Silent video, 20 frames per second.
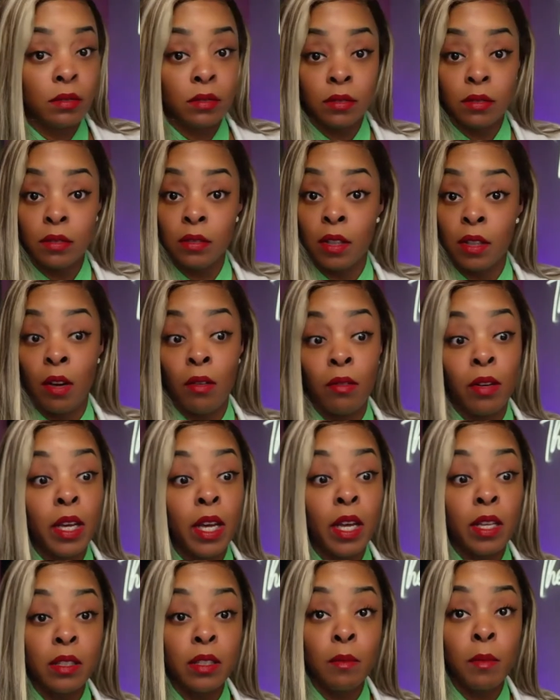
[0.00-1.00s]
don't
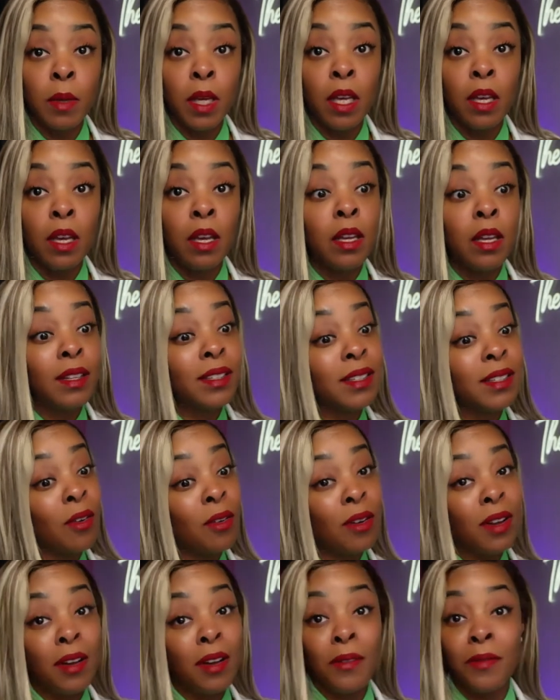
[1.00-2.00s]
cancel me. Don't
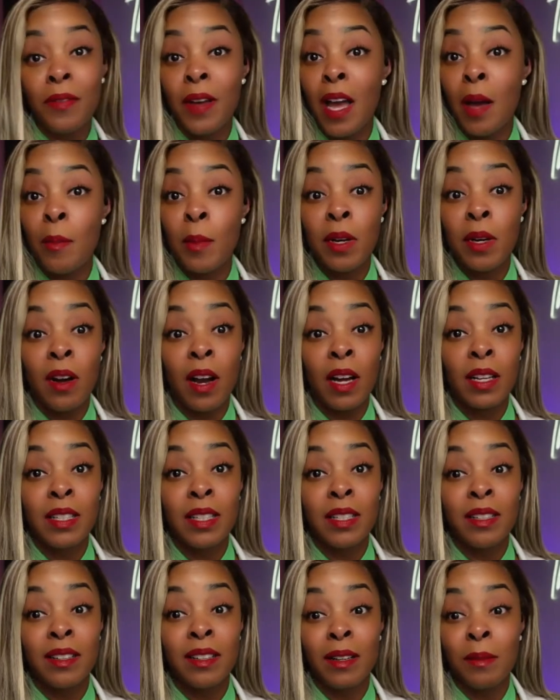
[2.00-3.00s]
come find me,
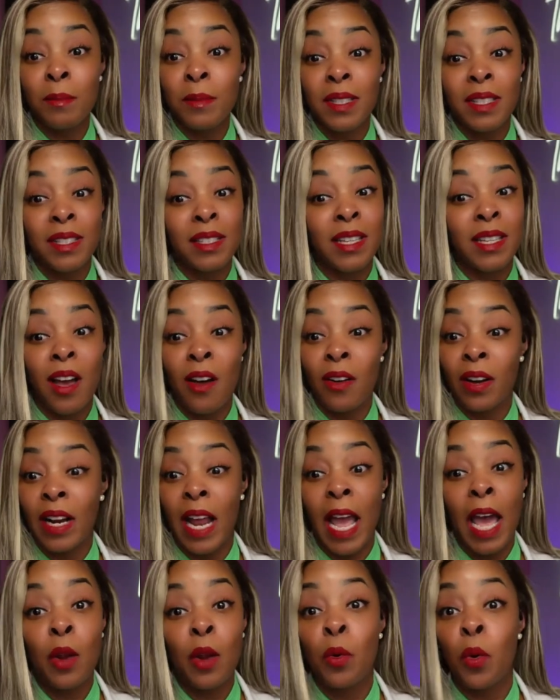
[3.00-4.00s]
cartel. I'm just talking.
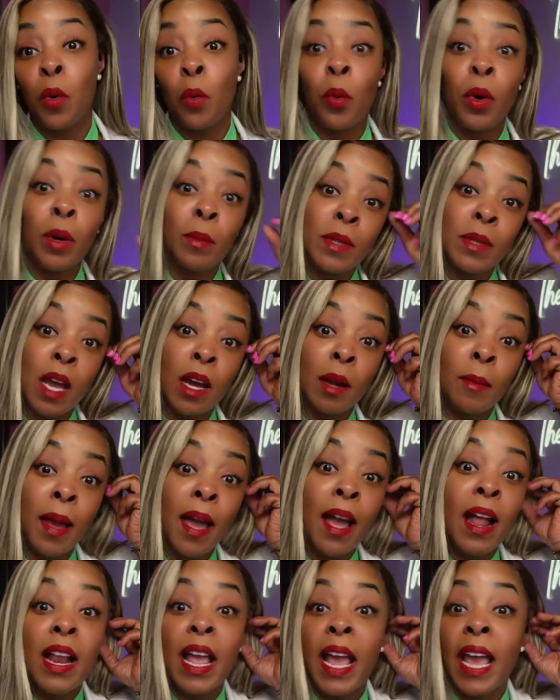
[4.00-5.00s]
I don't know what I'm talking about.
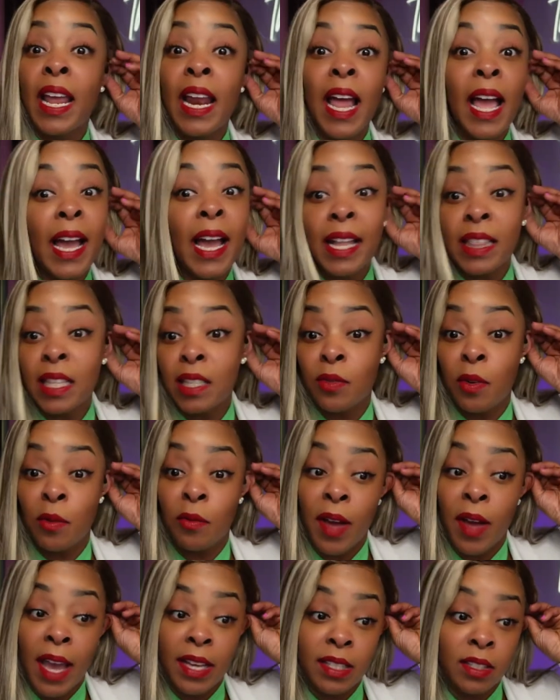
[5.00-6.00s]
And I got this from
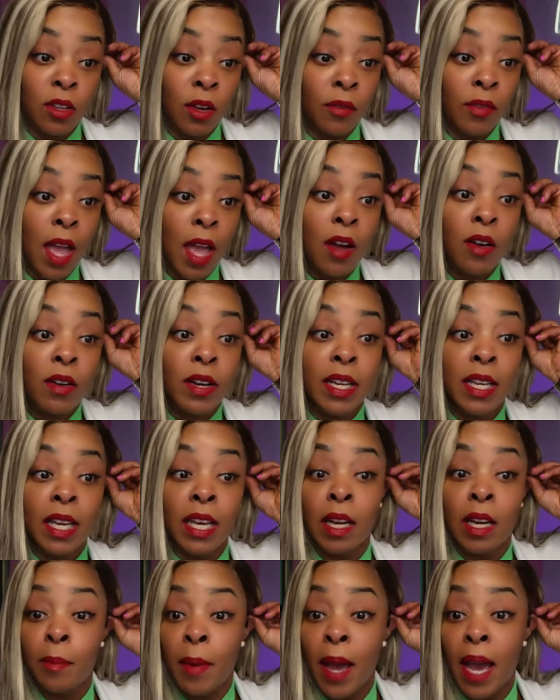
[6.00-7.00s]
Vice. So if y'all gonna get
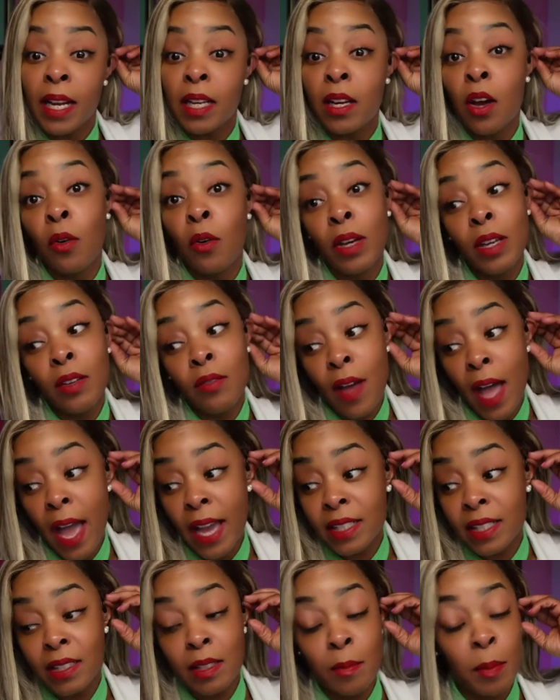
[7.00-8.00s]
anybody, go get
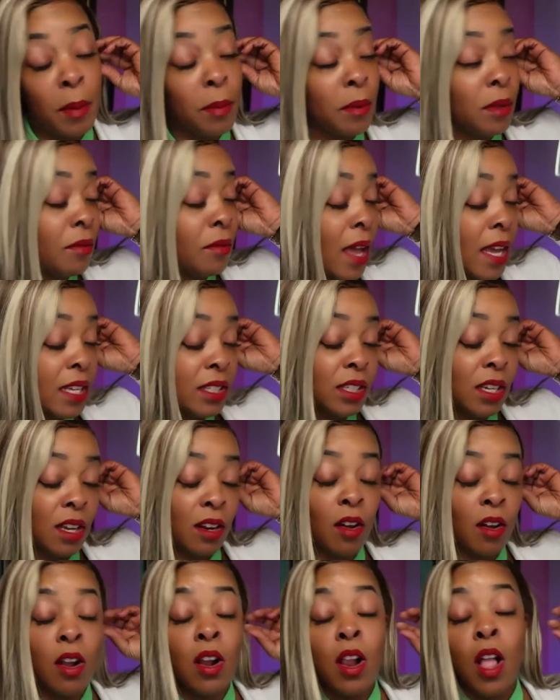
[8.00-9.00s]
Vice, the people on Vice
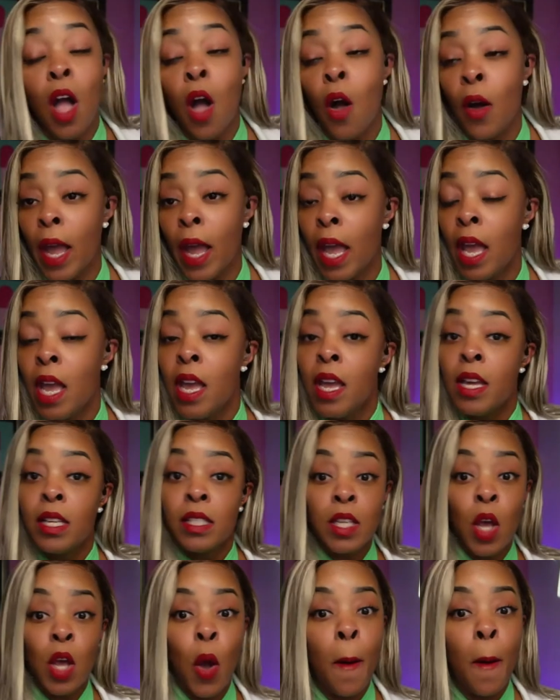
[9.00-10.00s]
channel. Okay.
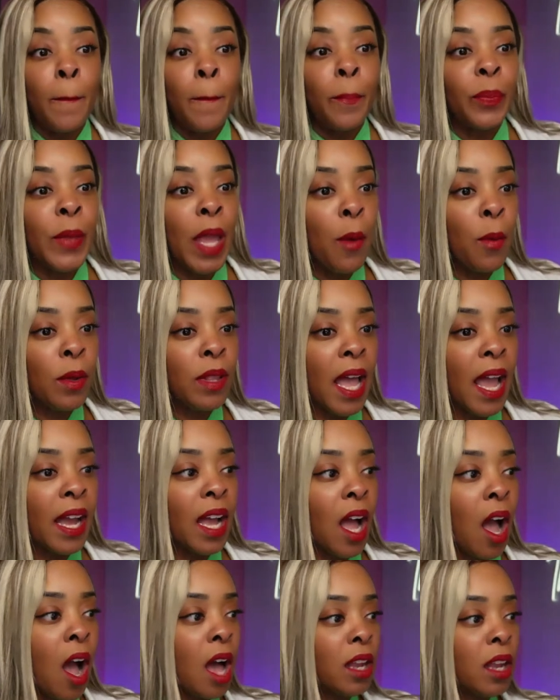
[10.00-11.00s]
So they were like,
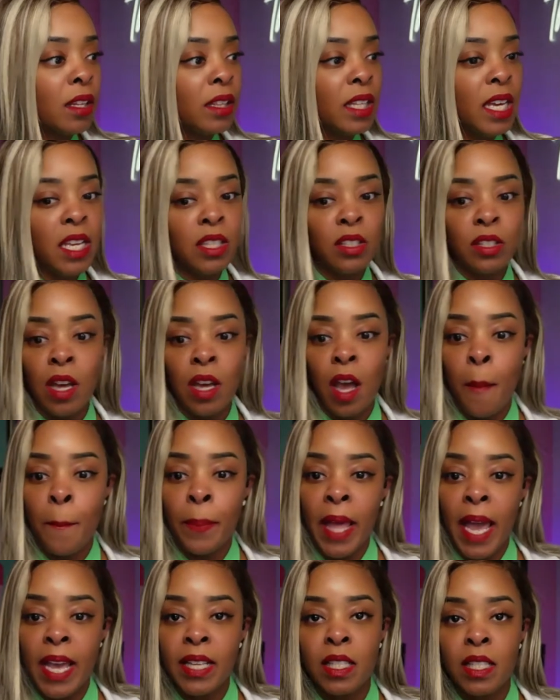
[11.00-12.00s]
all of these uh,
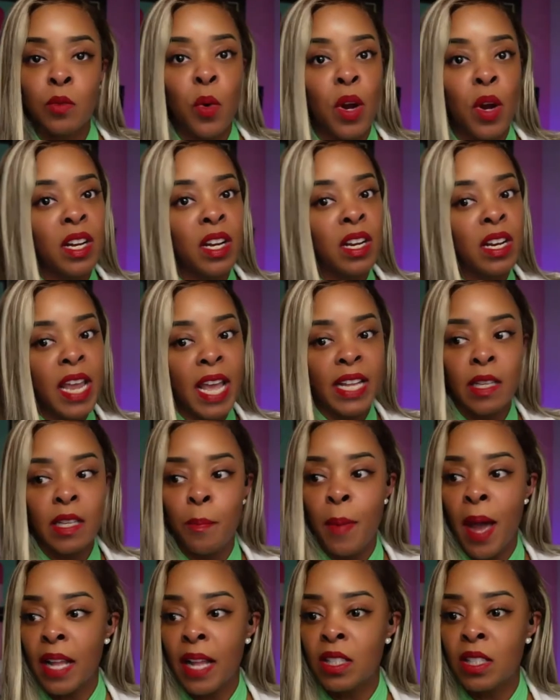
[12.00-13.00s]
places were connected
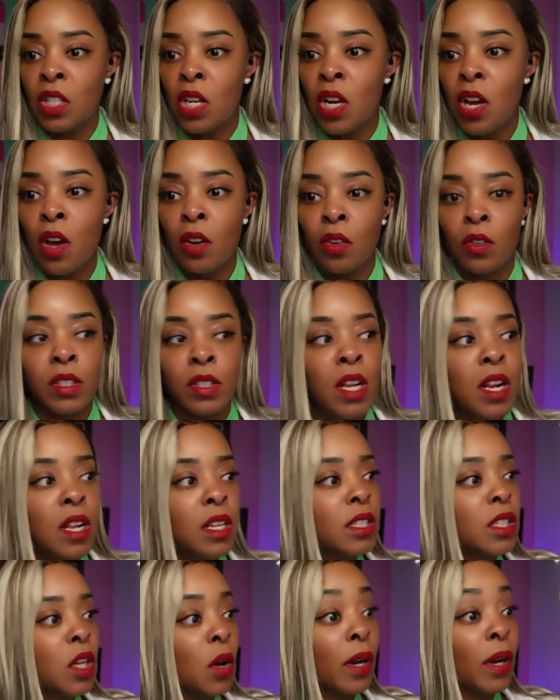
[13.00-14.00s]
by tunnels.
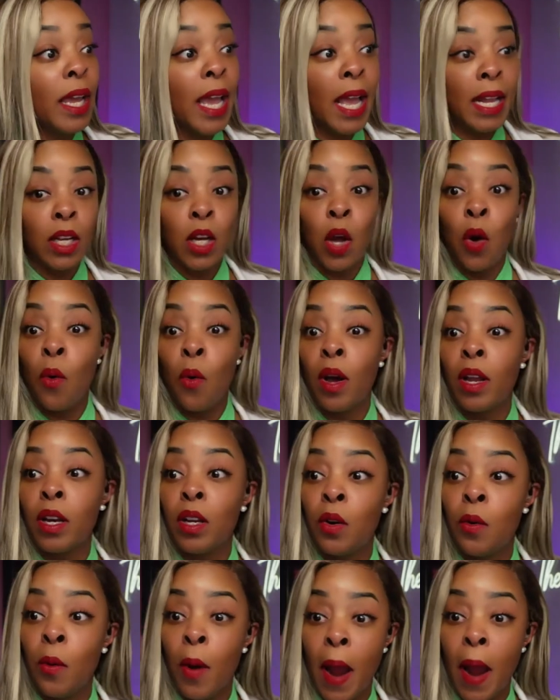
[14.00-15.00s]
So they had to go
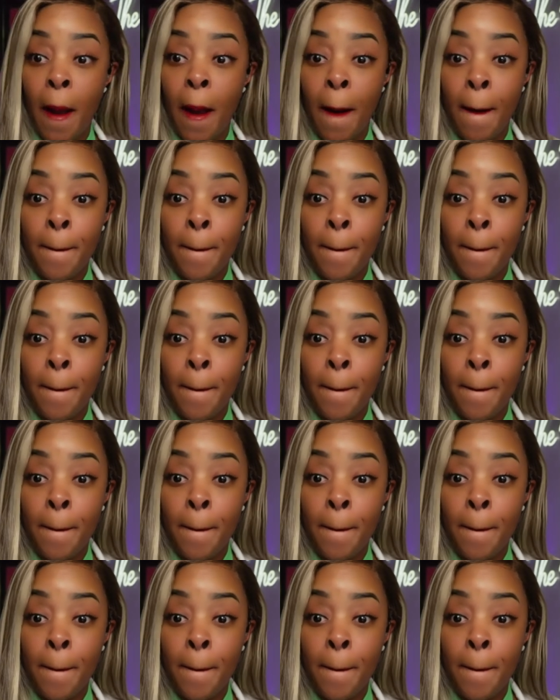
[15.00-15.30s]
underground